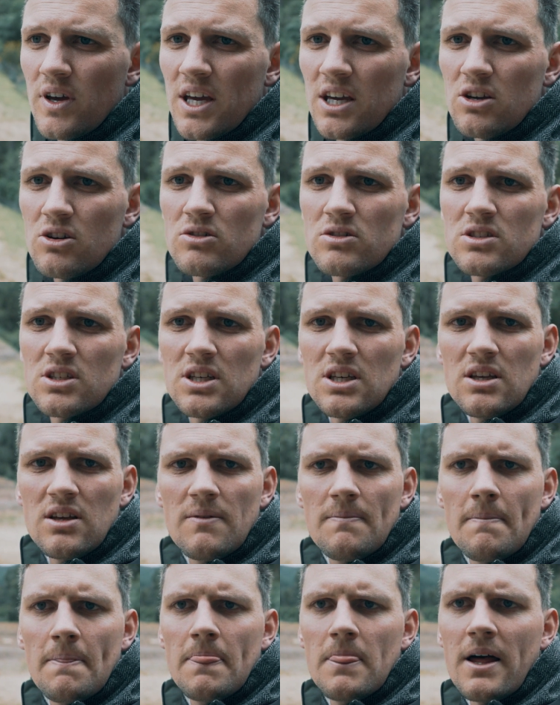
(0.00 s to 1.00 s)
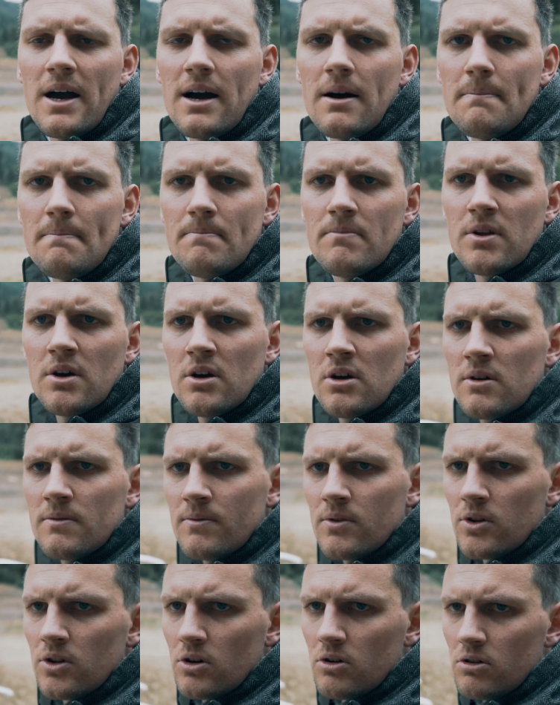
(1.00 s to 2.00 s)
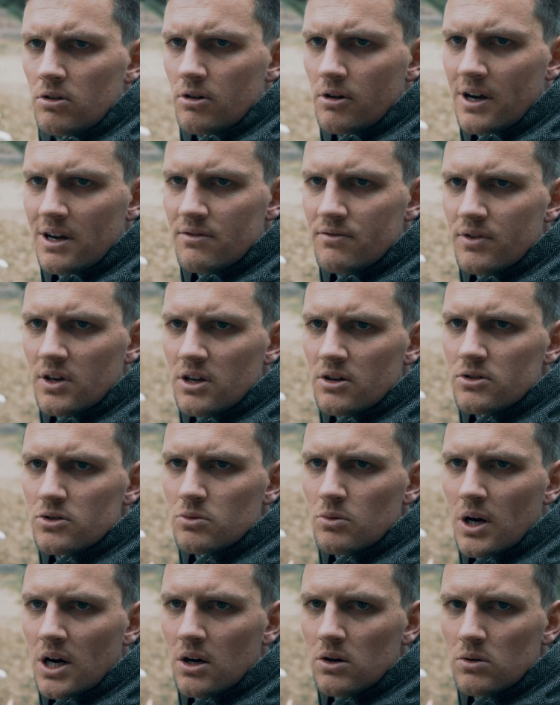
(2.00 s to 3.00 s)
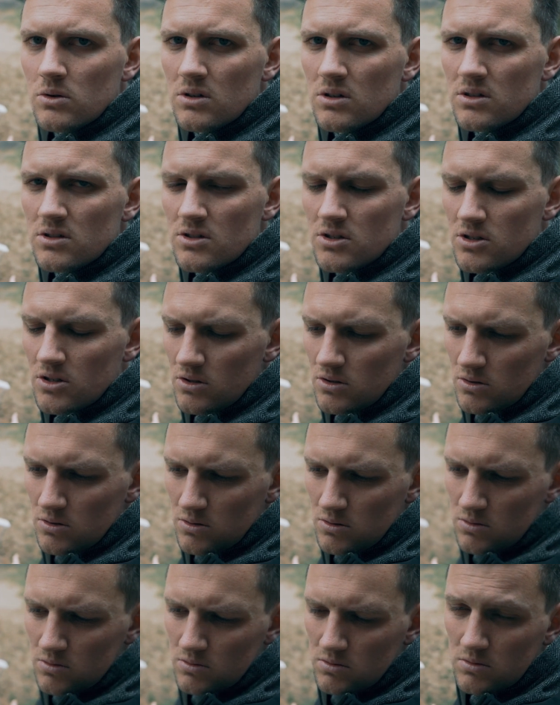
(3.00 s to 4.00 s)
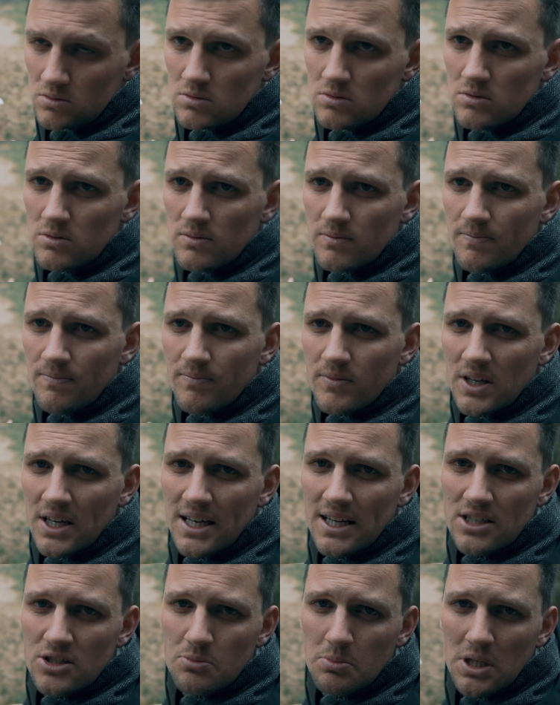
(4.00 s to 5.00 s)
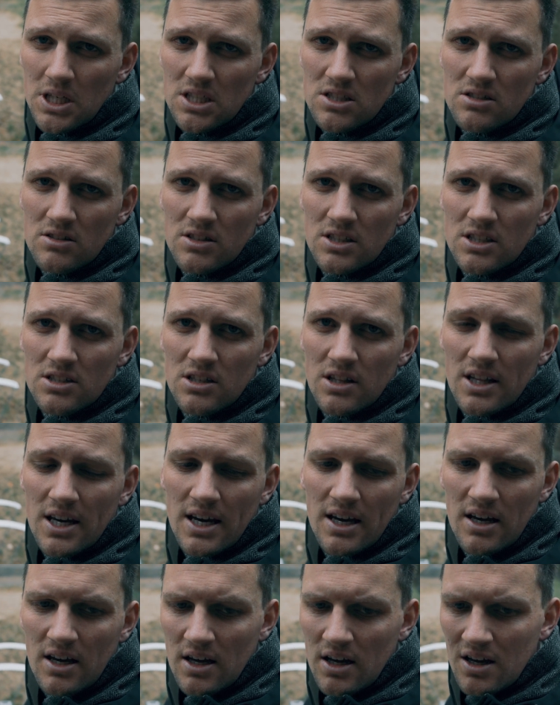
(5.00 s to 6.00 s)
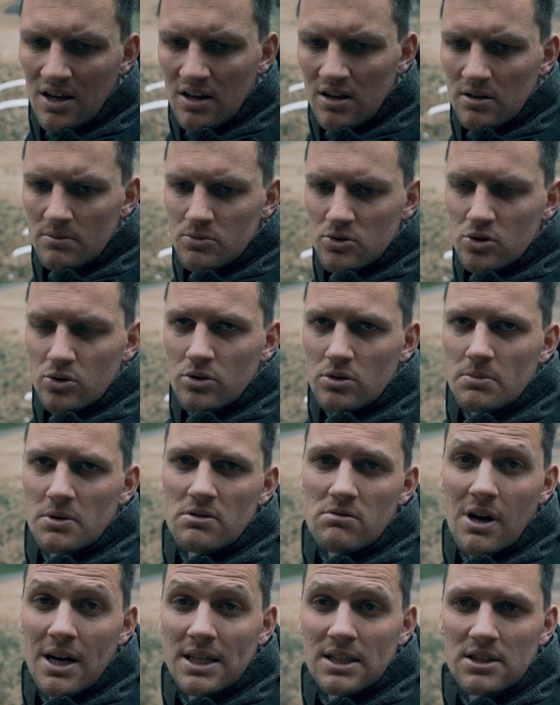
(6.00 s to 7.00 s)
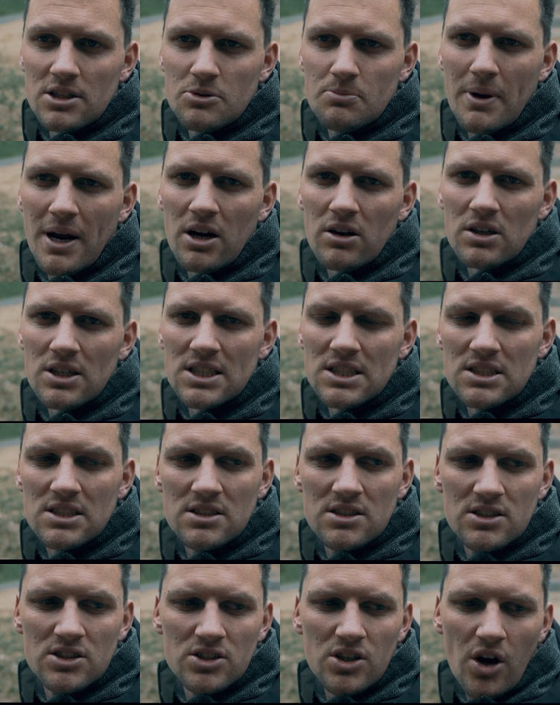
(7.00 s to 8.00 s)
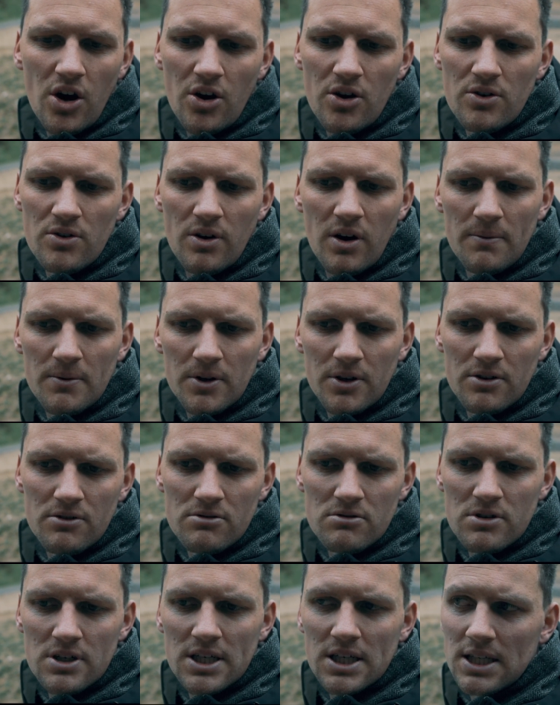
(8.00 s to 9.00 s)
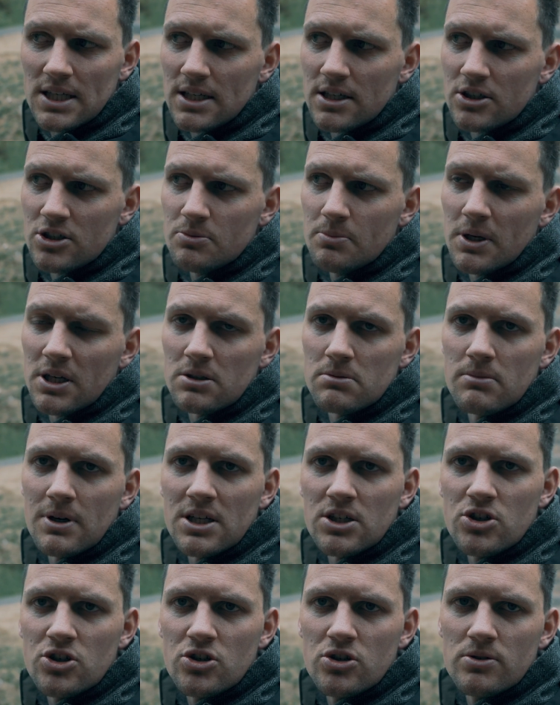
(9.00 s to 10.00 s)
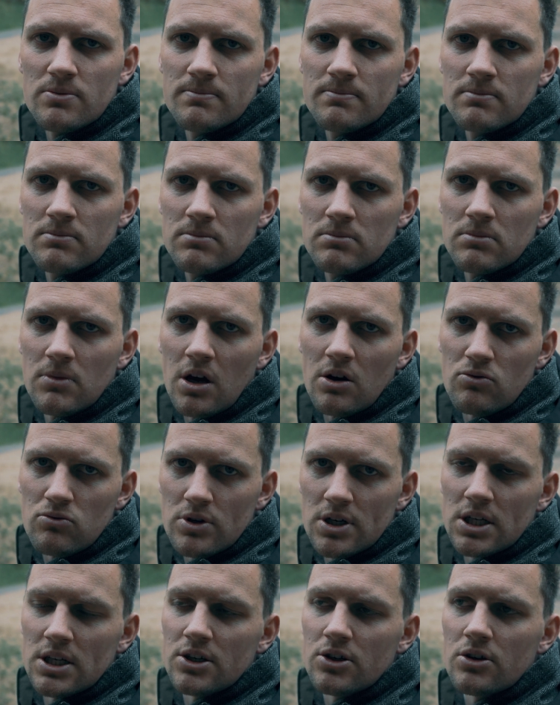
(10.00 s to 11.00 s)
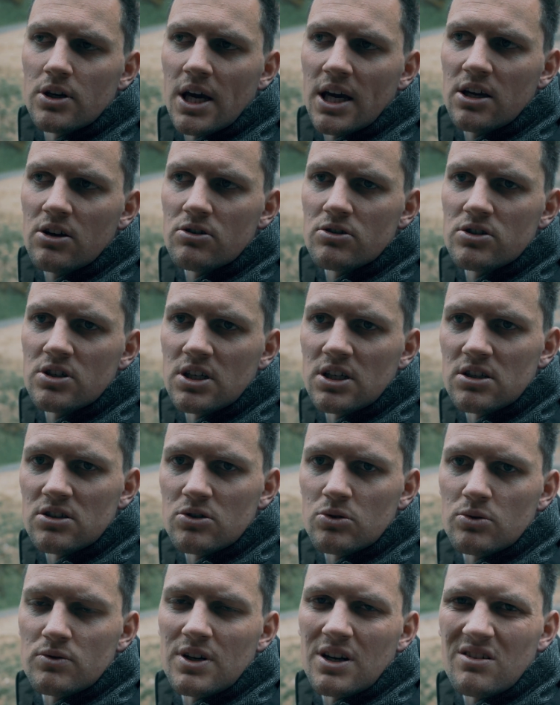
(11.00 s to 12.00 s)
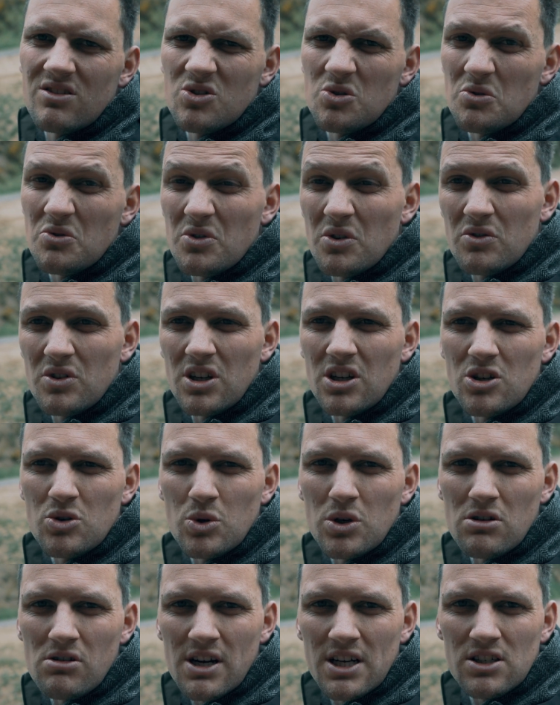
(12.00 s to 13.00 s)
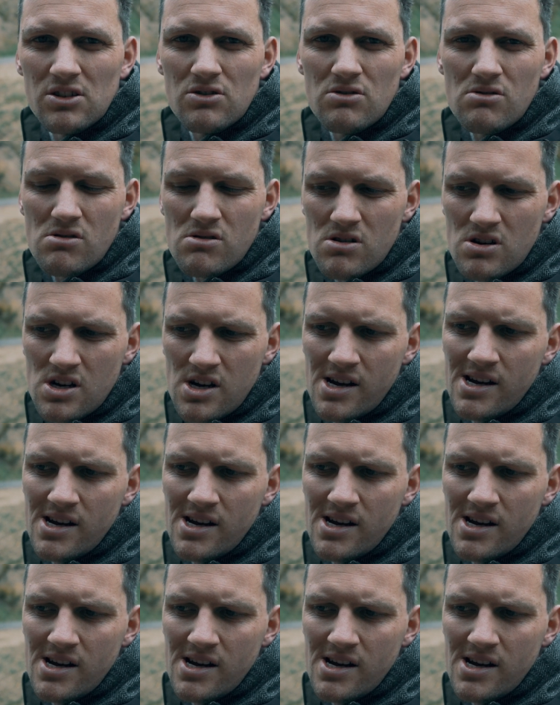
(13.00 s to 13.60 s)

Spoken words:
accuracy. Got the chronograph here as well to get our speeds and things like that. I'm still going to be running this barrel in, so I'm not going to really expect much, like really good accuracy, until we've done sort of 15-20 rounds through it.